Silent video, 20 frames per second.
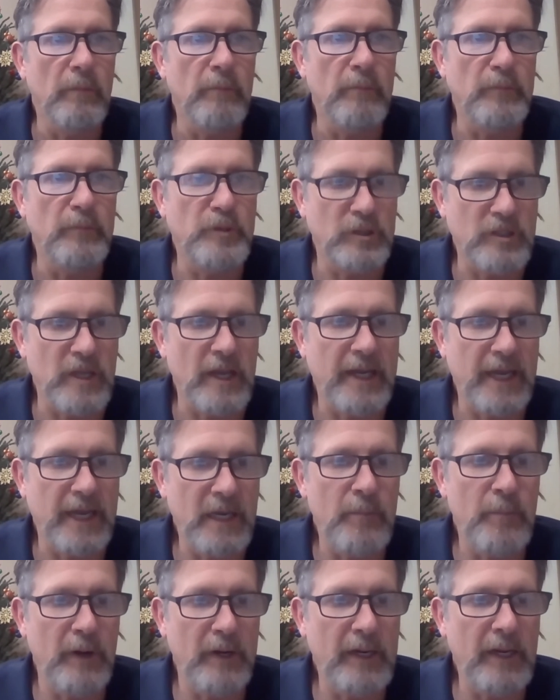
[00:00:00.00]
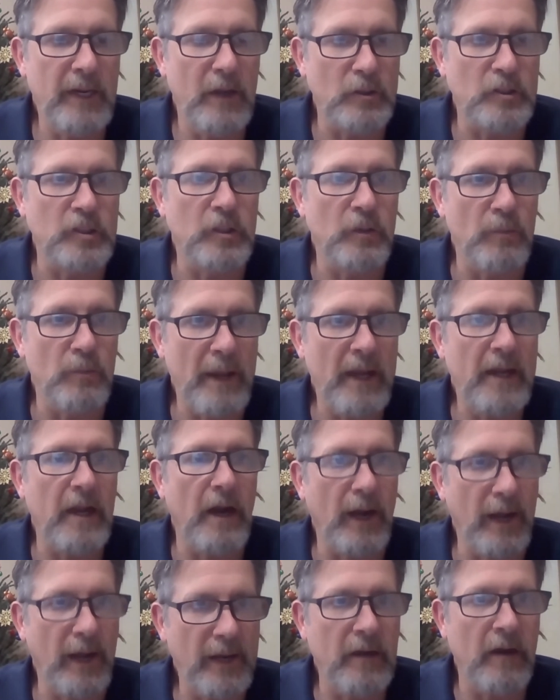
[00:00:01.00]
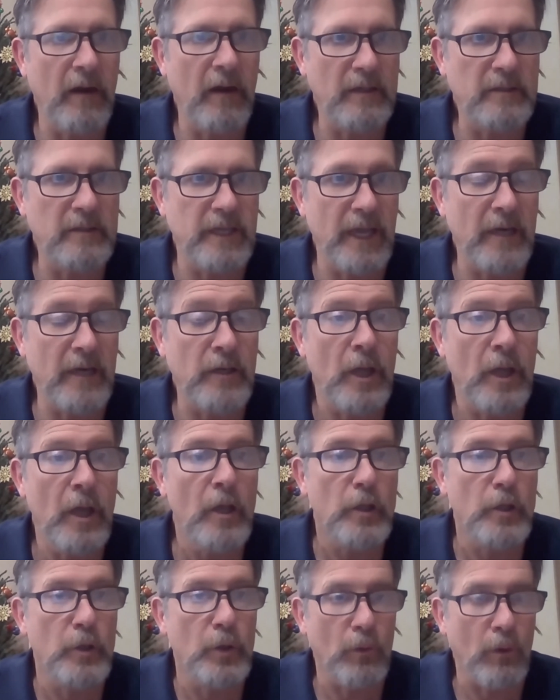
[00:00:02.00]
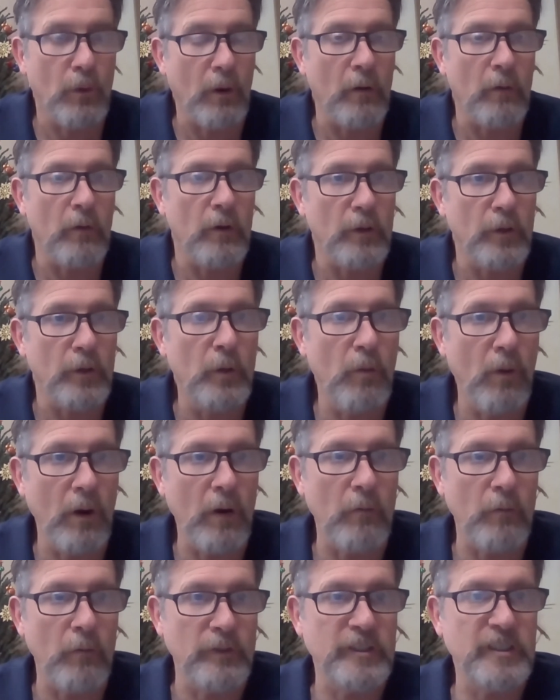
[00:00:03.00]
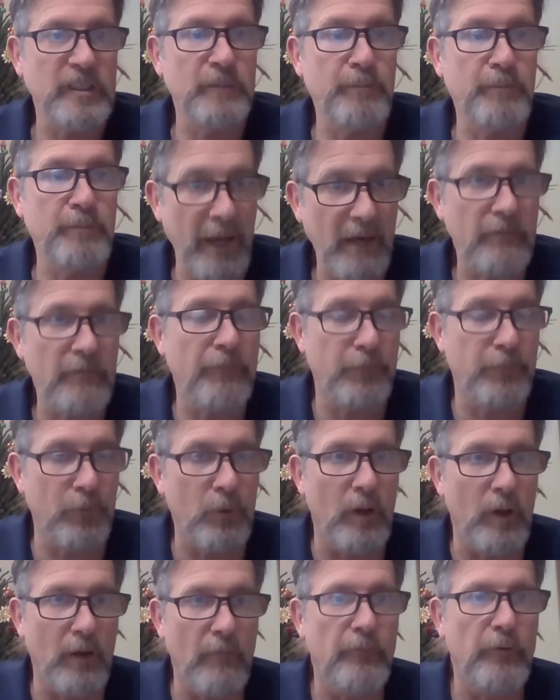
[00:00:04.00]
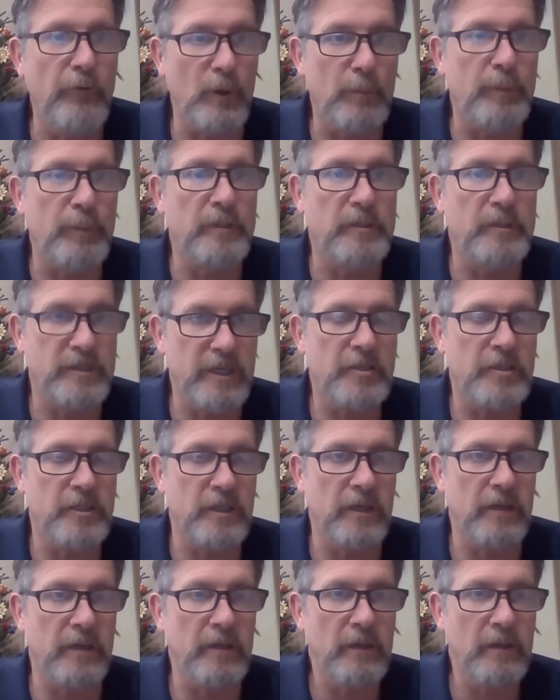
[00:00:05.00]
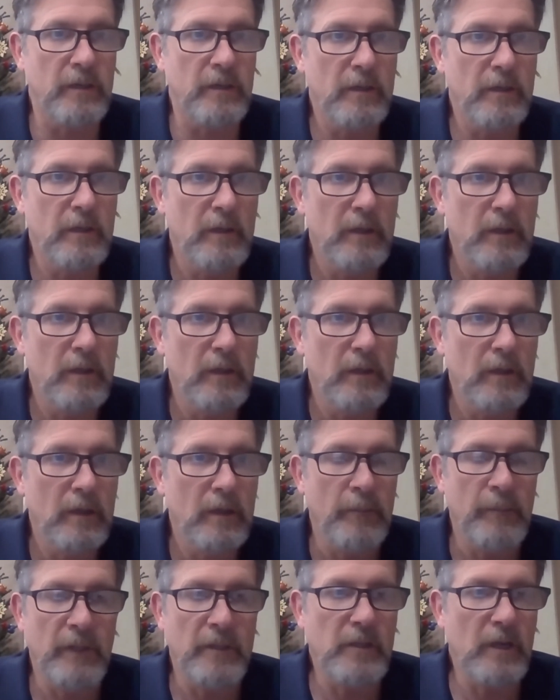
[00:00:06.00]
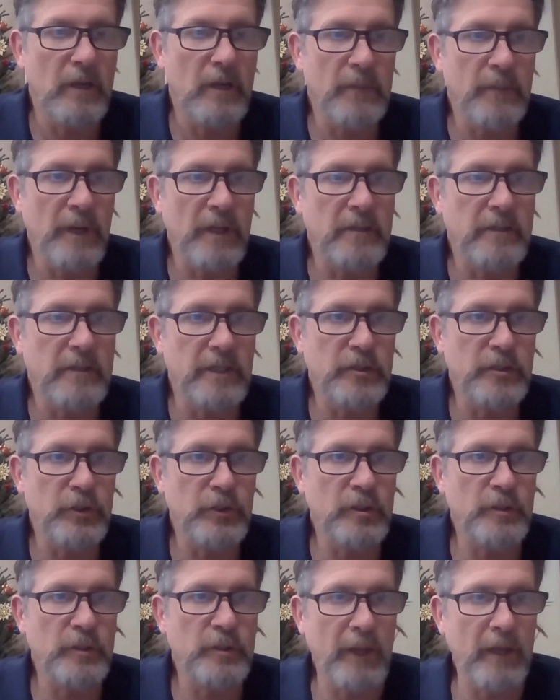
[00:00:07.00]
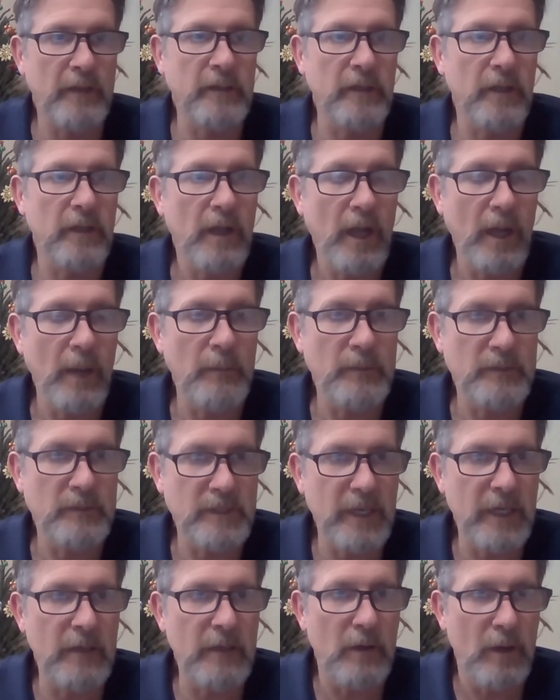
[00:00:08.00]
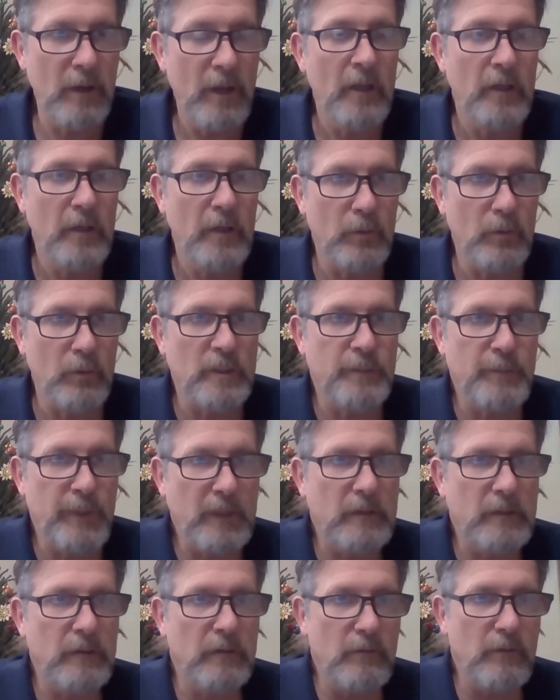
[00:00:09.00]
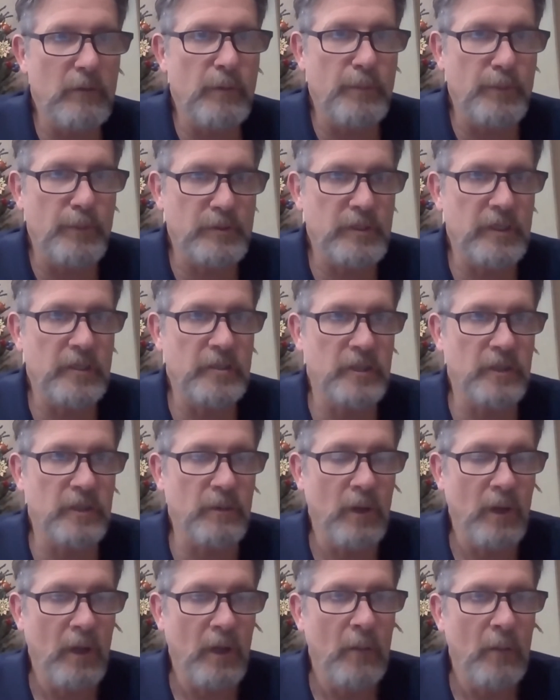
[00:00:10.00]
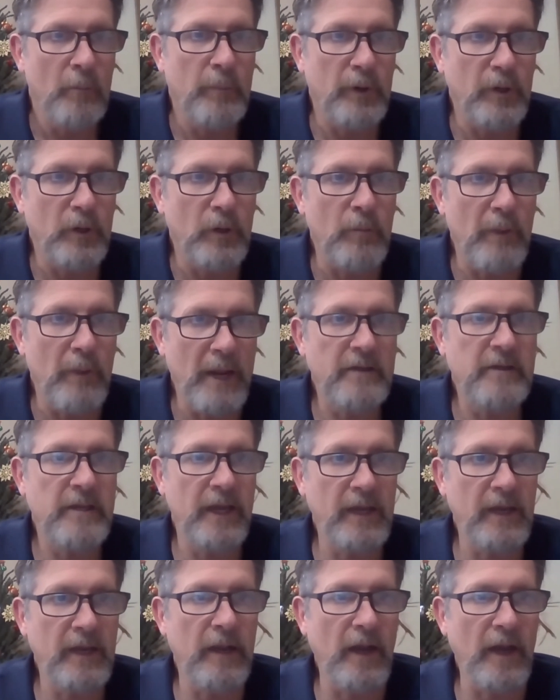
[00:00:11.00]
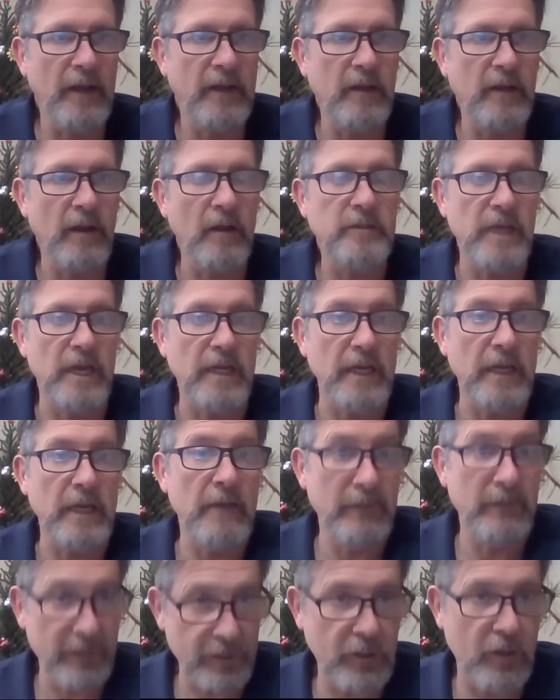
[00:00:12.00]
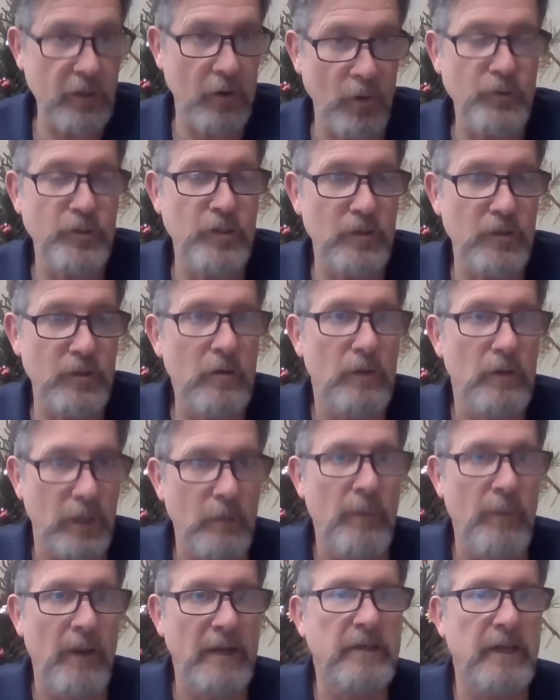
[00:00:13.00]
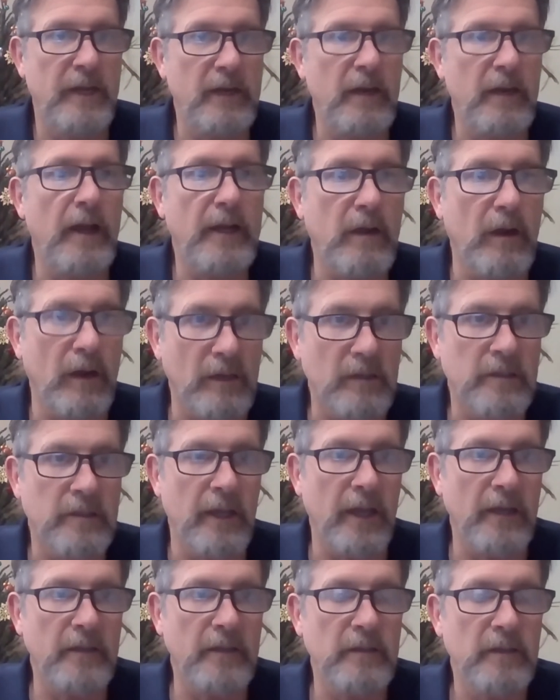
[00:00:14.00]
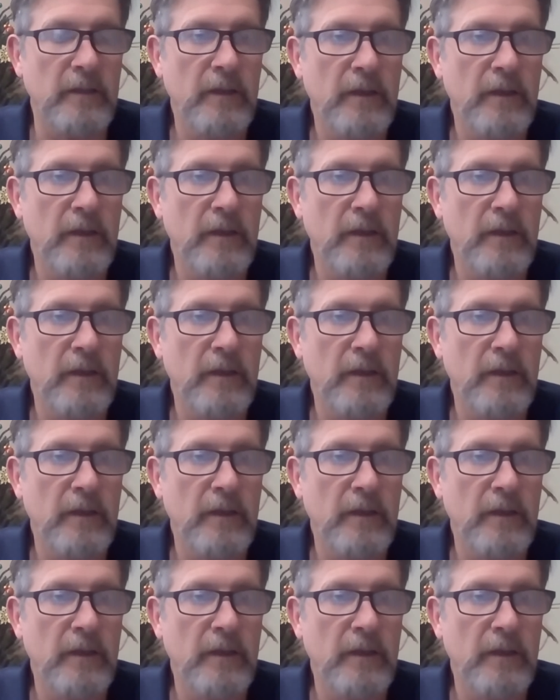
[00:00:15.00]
Just like anybody else, you make eye contact. You are respectful of their position. I'm not talking about disrespect. I'm saying you're respectful of the position, but you're maintaining eye contact. In this culture, you maintain eye contact.